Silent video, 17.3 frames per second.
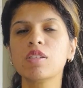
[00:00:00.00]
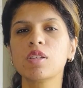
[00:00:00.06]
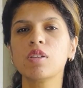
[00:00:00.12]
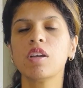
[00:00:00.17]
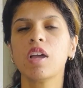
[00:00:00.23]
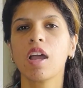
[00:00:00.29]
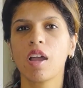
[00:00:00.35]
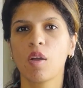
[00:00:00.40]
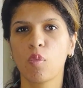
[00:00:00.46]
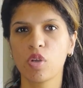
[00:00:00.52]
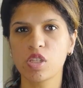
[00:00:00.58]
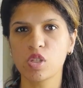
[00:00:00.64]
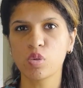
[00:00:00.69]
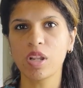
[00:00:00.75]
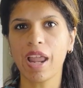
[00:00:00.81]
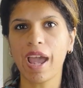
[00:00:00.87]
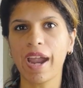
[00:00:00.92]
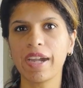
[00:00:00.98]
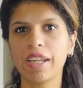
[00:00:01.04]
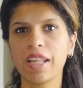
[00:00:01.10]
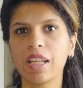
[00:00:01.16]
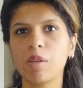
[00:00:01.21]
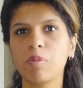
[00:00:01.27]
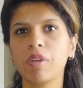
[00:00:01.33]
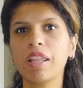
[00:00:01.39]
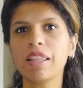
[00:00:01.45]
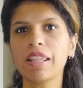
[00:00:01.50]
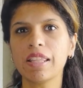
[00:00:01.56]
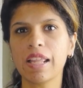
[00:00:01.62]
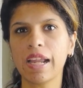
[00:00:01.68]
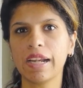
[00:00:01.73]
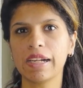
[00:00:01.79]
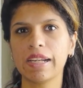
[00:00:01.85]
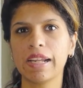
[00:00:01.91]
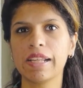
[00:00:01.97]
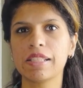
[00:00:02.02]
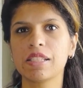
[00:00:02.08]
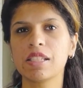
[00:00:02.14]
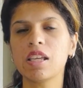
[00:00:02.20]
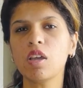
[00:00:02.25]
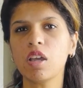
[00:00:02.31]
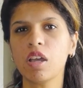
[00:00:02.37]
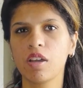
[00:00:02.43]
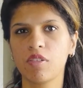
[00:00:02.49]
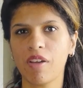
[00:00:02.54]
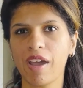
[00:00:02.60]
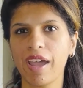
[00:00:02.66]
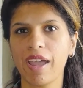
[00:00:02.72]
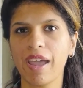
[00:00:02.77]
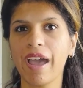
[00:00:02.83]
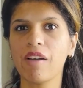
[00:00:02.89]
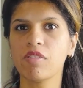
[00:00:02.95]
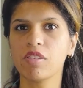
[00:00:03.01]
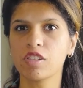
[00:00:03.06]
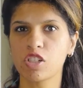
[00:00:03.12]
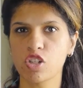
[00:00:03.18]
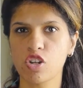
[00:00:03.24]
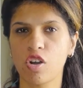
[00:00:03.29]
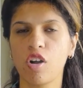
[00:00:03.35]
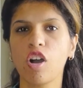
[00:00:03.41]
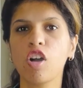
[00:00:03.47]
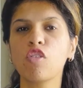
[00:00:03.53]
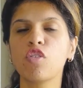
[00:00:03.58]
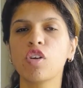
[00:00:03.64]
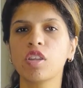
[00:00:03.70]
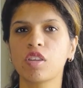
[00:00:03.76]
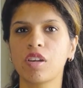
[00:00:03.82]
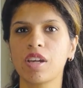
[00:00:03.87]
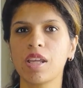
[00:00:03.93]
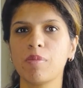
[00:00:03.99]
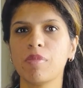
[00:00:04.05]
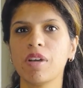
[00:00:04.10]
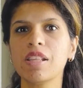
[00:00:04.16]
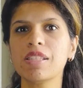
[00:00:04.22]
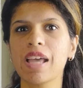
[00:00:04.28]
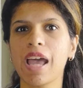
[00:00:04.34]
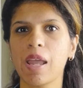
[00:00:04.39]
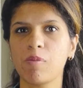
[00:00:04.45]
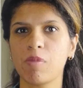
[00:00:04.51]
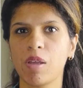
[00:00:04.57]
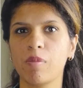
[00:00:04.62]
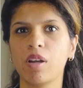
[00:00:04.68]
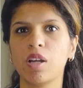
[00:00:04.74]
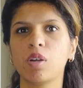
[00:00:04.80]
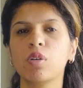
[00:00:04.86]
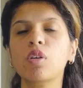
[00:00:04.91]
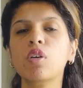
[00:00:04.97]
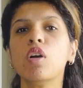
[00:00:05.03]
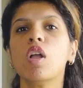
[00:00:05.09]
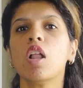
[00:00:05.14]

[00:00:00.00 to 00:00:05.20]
So which will ideally mean that, let's say if I have a stock for 3 months, I am able to